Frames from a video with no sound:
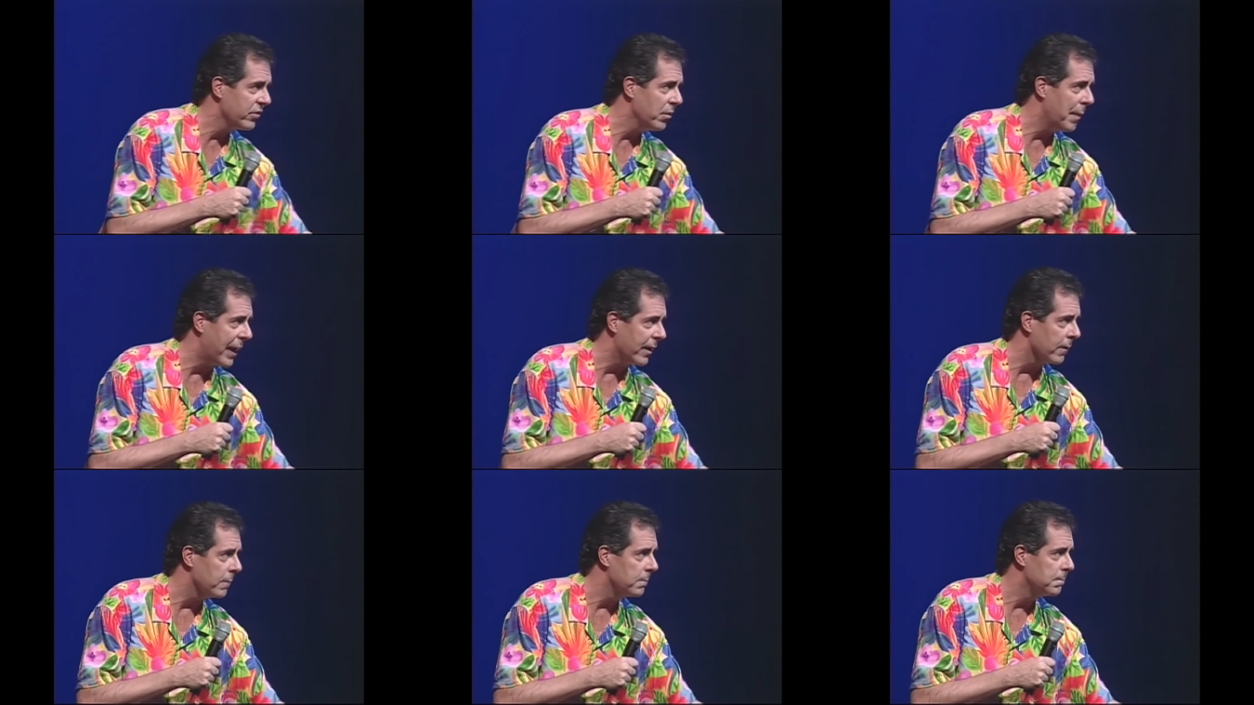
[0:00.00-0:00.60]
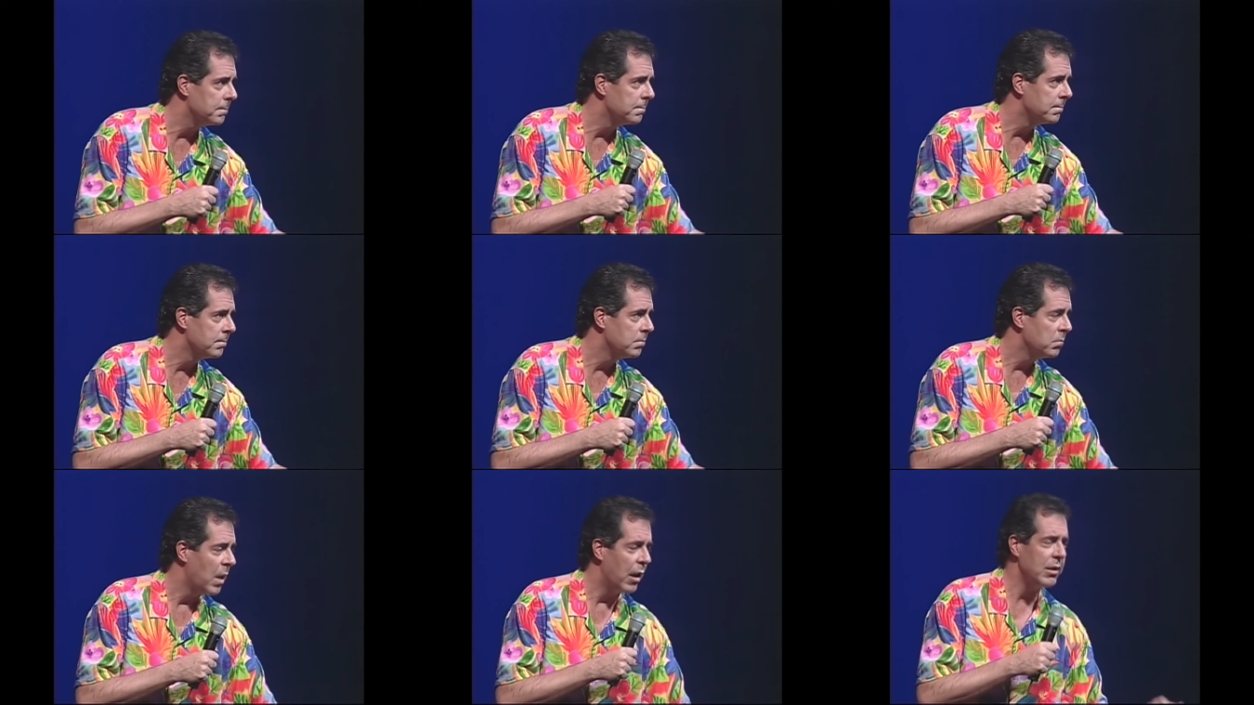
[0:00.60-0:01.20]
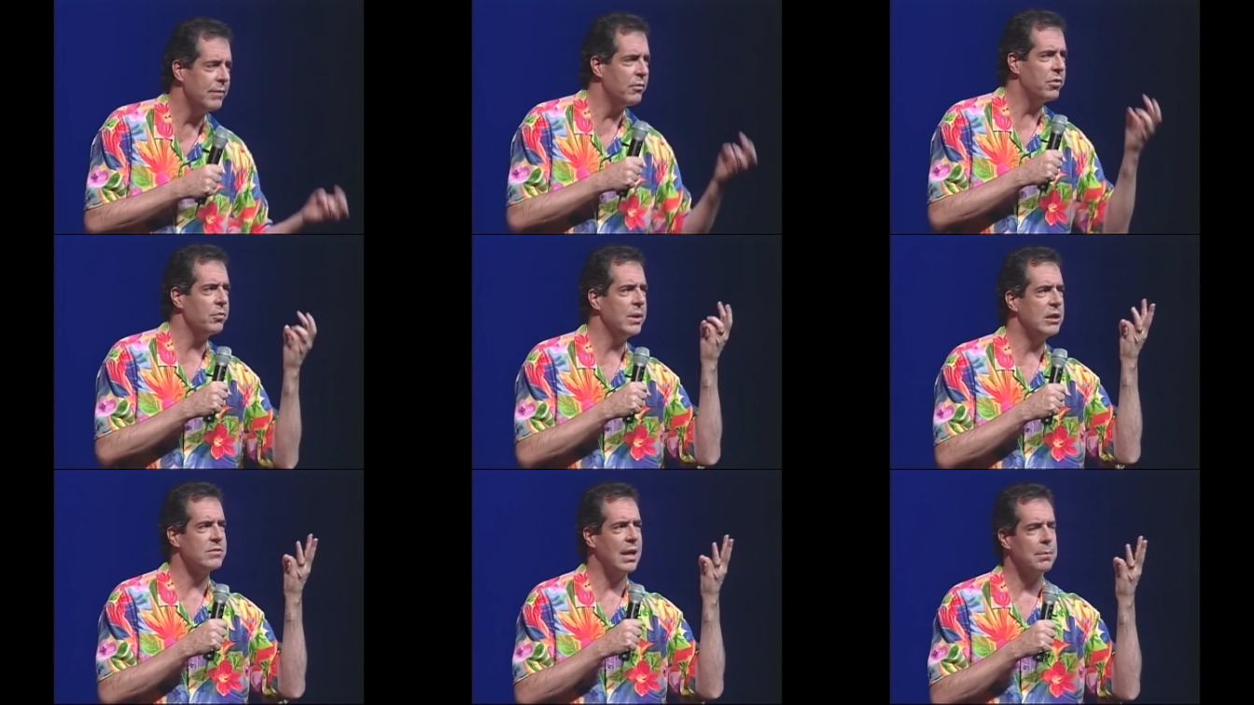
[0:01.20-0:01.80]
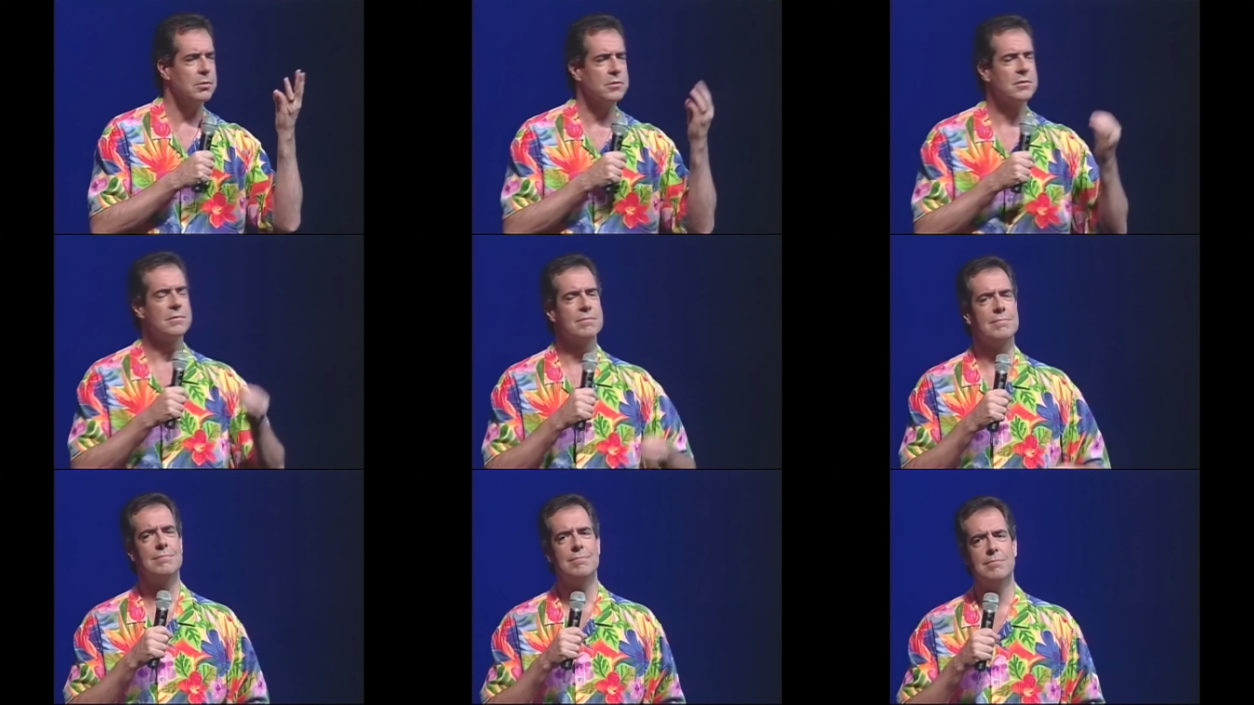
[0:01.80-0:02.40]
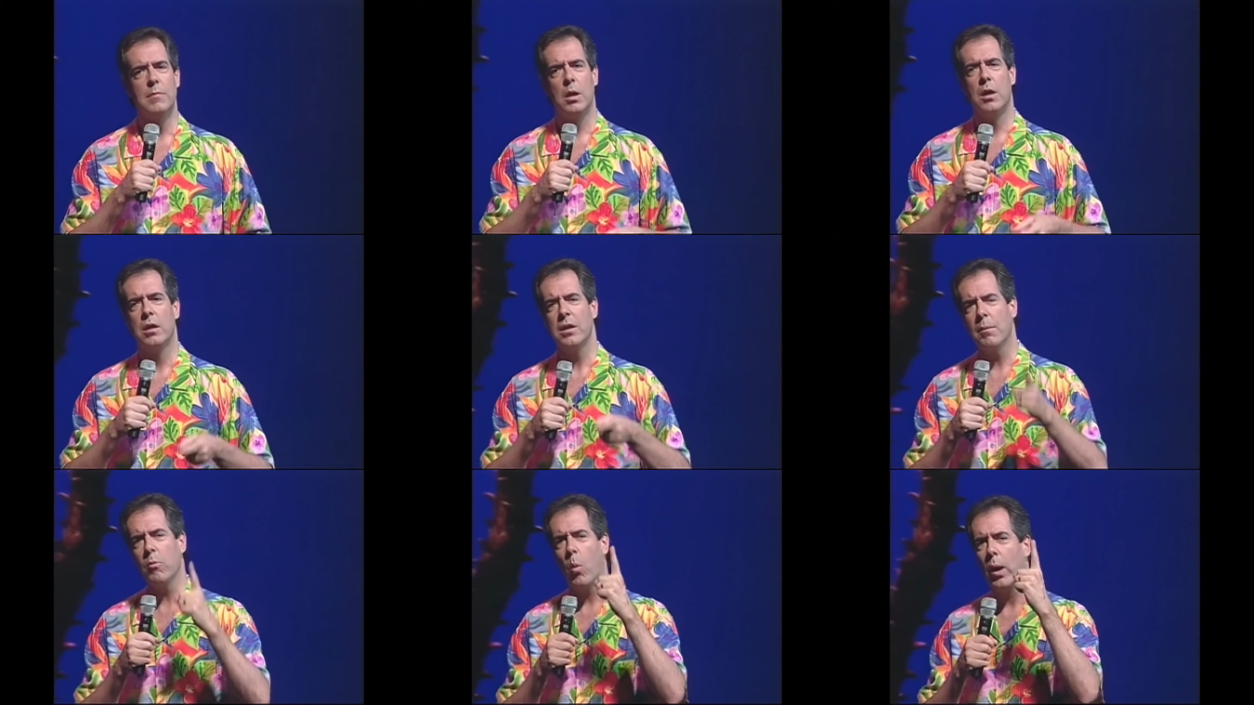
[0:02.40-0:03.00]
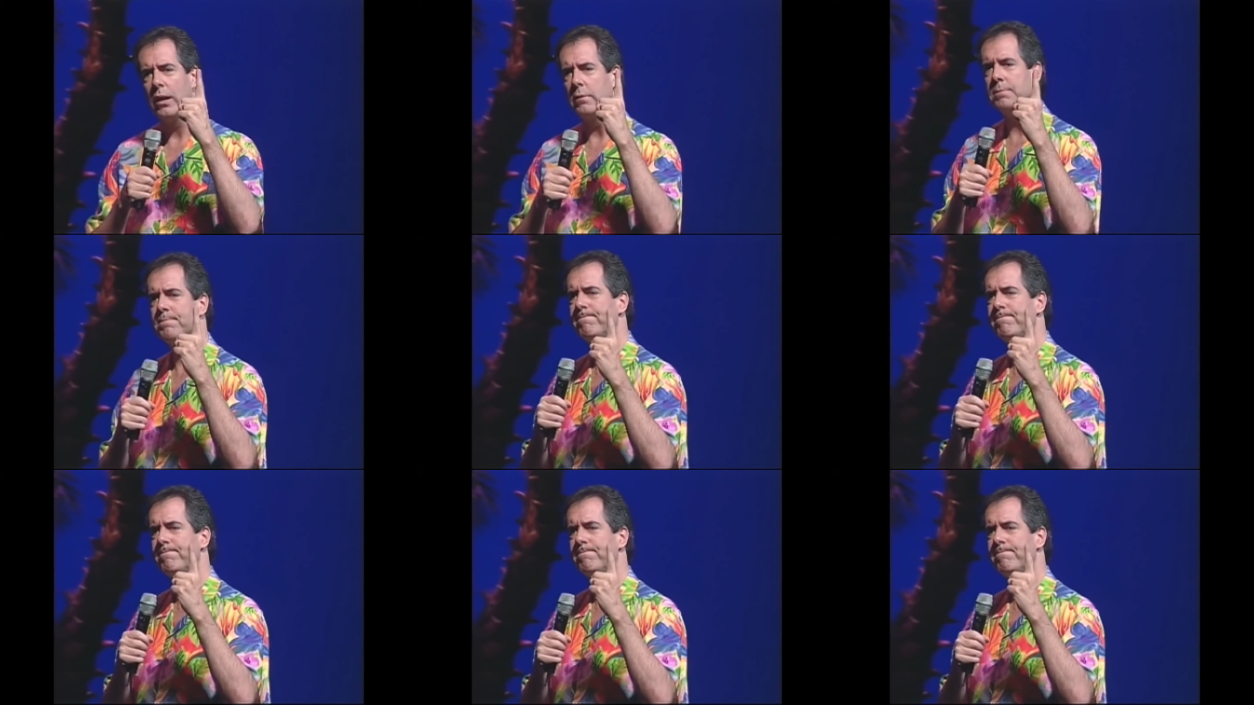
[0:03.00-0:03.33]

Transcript: of the battle. I'll give you three examples. Number one,